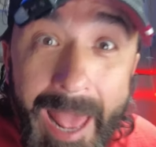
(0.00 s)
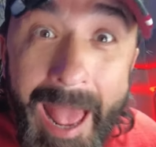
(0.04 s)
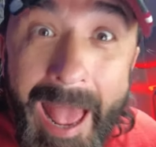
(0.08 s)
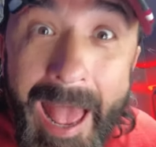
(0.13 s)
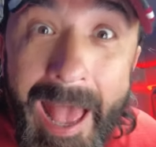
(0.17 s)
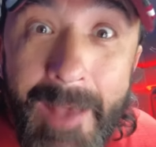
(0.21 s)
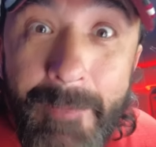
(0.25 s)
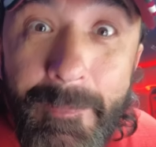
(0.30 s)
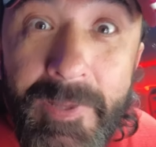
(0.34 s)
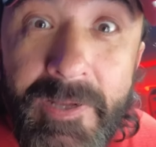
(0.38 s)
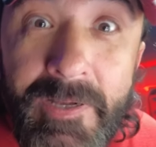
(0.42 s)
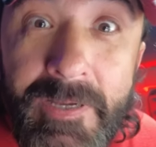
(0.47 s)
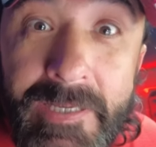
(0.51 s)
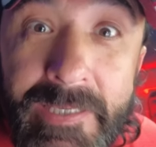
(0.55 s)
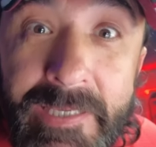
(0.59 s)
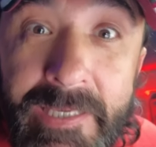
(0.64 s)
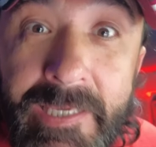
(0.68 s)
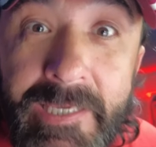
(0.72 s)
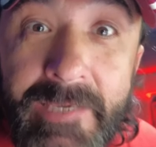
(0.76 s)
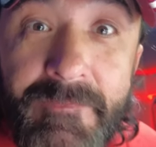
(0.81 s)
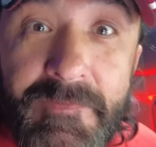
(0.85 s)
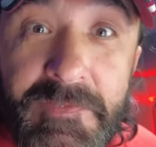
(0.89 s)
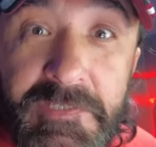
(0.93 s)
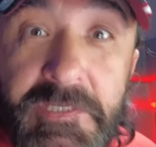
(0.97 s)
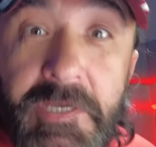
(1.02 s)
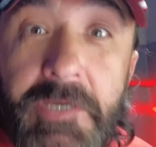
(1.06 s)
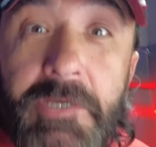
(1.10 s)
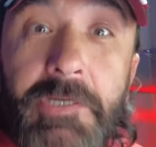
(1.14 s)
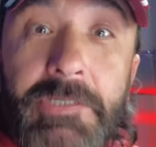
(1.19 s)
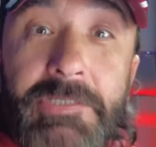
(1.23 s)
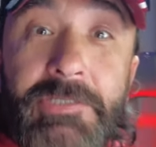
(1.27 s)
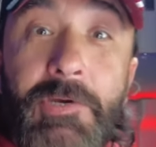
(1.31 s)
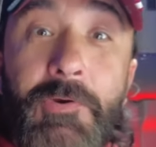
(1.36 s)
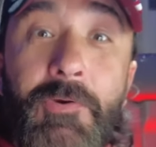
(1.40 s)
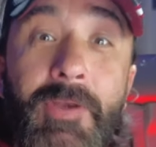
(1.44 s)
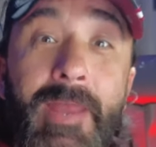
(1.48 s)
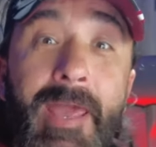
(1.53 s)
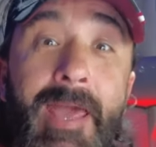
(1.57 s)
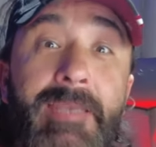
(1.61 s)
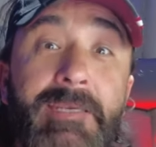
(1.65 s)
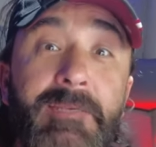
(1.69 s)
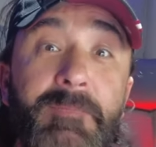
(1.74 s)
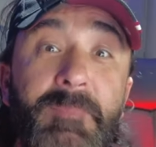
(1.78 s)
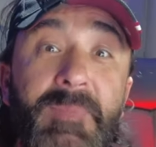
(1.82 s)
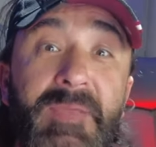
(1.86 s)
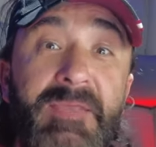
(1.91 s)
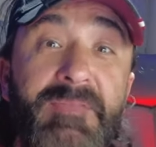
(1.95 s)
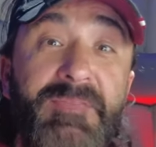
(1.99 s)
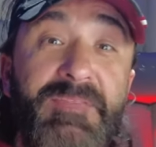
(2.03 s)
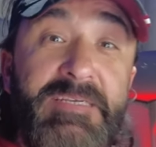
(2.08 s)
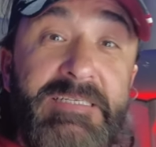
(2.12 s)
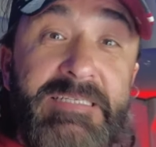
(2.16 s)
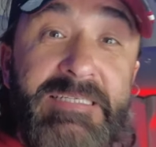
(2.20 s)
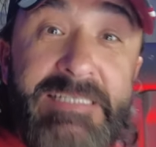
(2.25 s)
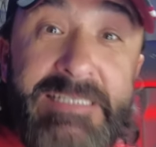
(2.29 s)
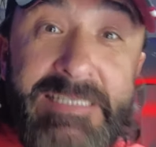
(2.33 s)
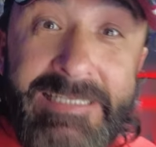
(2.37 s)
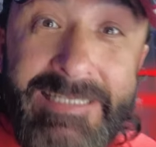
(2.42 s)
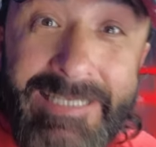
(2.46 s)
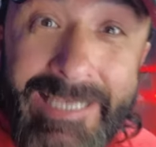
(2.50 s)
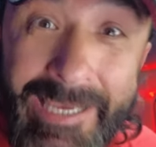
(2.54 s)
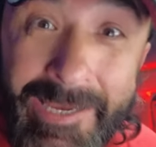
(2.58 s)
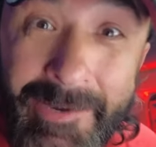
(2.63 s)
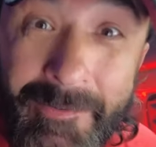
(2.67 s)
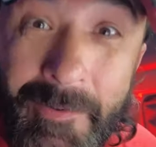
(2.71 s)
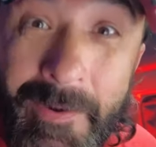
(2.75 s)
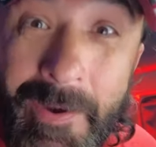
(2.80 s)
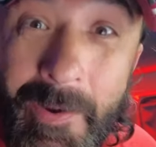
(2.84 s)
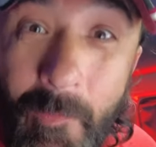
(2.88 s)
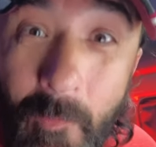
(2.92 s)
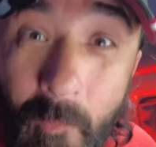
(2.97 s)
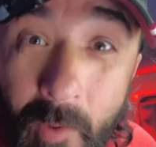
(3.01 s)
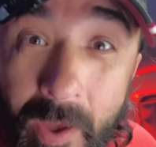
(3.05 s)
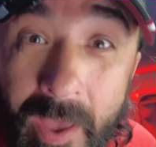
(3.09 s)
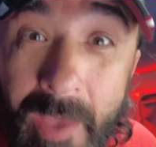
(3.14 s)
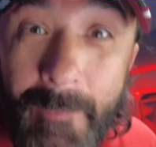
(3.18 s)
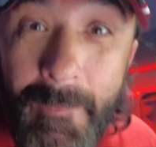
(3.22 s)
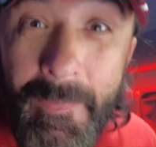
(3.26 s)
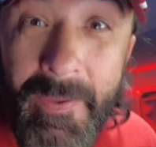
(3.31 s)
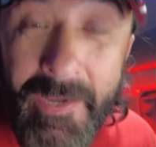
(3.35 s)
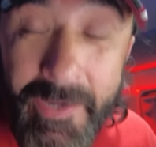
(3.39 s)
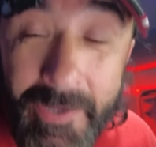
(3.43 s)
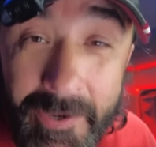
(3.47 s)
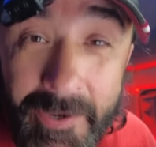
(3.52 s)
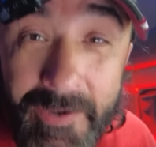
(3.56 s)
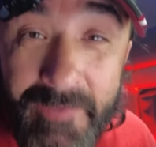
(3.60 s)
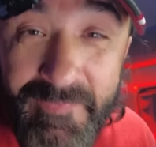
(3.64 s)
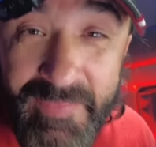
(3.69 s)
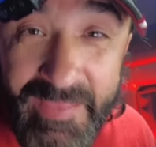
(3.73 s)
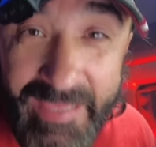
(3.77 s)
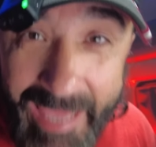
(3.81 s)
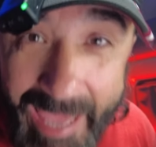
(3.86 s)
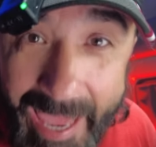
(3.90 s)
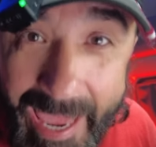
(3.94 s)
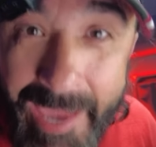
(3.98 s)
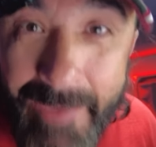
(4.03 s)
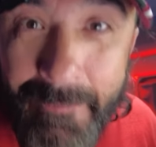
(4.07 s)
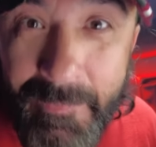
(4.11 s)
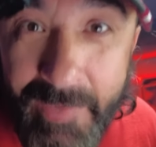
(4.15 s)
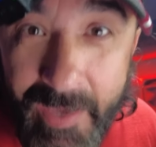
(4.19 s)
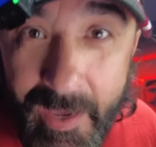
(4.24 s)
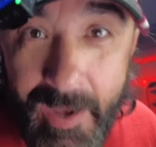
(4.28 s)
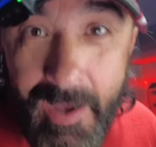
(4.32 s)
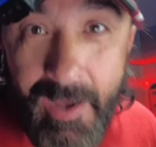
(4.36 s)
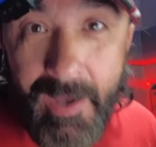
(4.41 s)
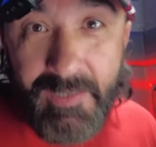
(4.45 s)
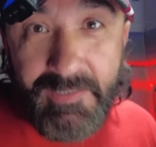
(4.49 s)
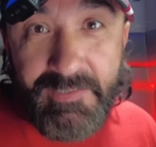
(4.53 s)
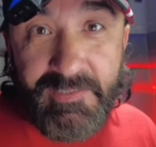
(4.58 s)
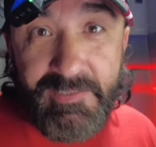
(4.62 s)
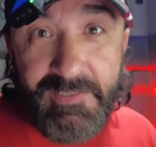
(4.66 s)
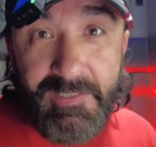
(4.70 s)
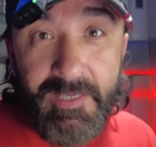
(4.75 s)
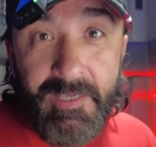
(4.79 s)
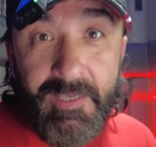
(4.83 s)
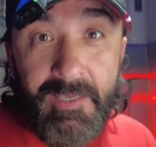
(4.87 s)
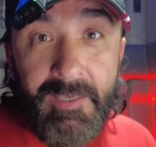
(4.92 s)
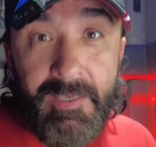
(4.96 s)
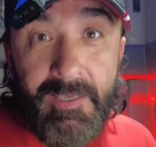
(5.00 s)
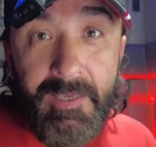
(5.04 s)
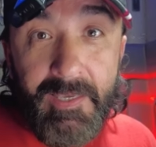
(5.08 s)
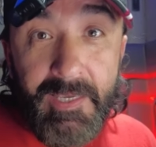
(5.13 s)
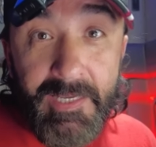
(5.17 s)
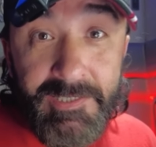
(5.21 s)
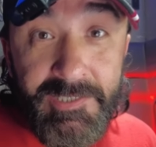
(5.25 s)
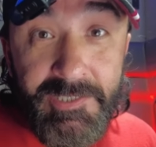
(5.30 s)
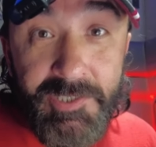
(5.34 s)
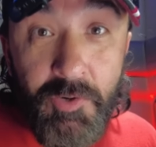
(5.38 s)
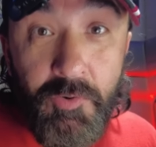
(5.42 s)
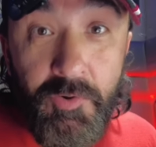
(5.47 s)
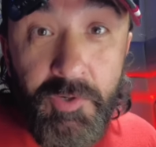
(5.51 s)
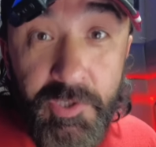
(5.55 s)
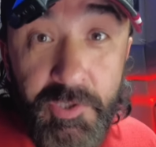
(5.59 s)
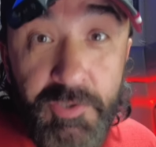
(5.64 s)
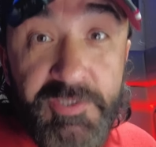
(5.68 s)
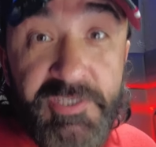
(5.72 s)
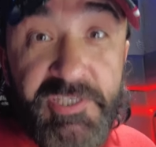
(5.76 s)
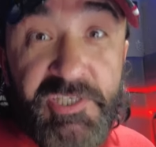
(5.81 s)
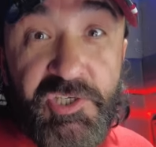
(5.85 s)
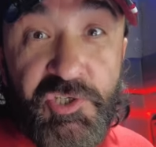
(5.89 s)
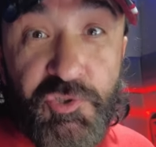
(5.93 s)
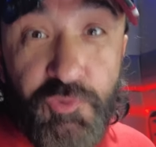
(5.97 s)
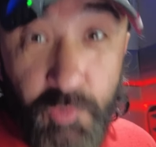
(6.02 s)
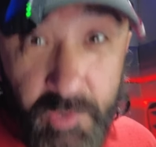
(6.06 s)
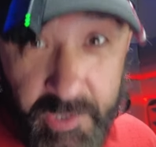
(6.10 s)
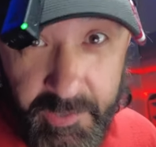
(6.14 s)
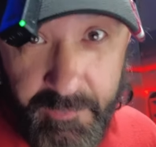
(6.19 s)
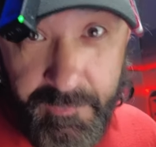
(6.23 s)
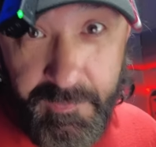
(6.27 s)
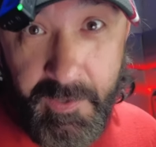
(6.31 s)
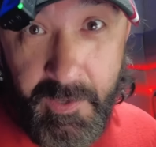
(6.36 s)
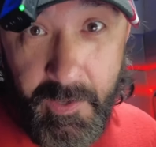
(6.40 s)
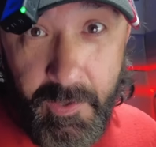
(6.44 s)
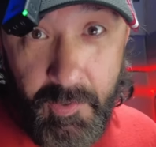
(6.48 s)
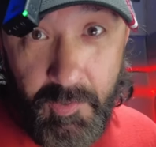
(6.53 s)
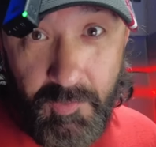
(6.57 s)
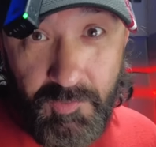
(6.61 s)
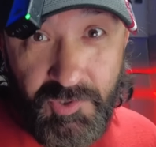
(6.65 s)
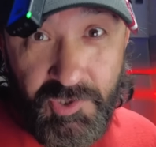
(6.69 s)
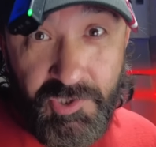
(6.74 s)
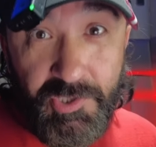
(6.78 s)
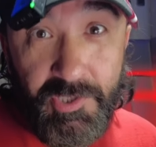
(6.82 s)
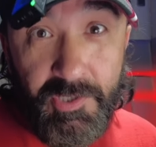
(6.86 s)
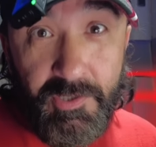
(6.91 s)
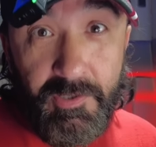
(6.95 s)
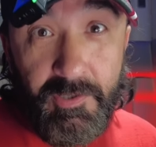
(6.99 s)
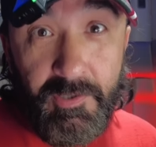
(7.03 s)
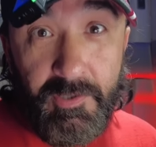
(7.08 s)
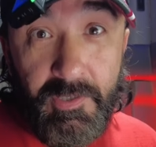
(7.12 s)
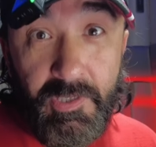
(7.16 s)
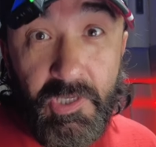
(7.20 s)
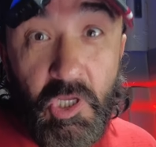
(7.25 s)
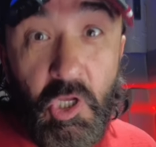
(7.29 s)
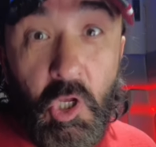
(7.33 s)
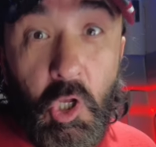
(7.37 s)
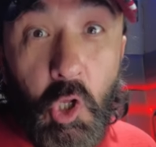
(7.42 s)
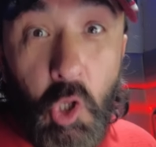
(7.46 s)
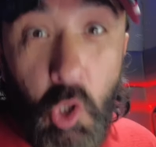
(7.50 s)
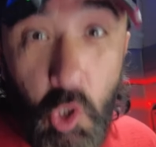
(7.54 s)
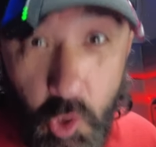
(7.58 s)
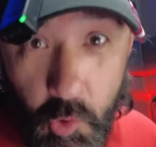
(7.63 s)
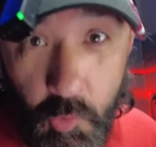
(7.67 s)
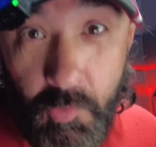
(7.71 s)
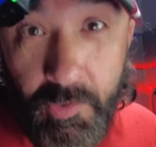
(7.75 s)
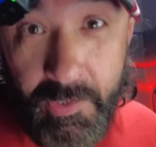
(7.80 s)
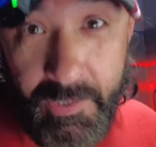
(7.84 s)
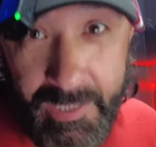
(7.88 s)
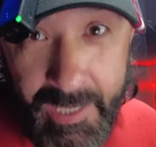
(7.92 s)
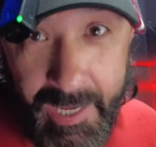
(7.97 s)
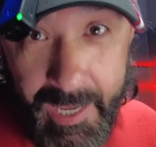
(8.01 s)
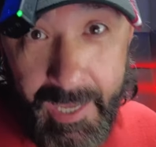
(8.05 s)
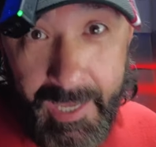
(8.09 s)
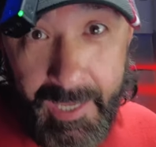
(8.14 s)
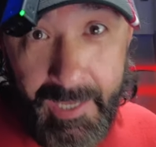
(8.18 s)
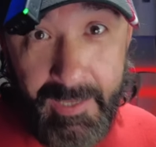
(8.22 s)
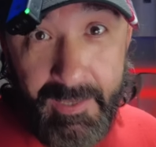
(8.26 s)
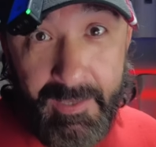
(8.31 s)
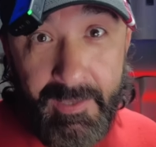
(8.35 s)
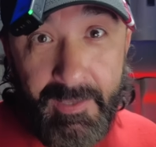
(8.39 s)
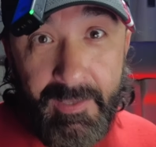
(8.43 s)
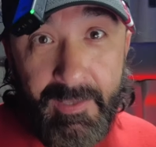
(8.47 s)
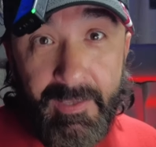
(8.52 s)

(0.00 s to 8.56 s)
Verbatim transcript: I believe is going to turn out to be the secret weapon of the Gamecocks is their new strength coach, Luke Day.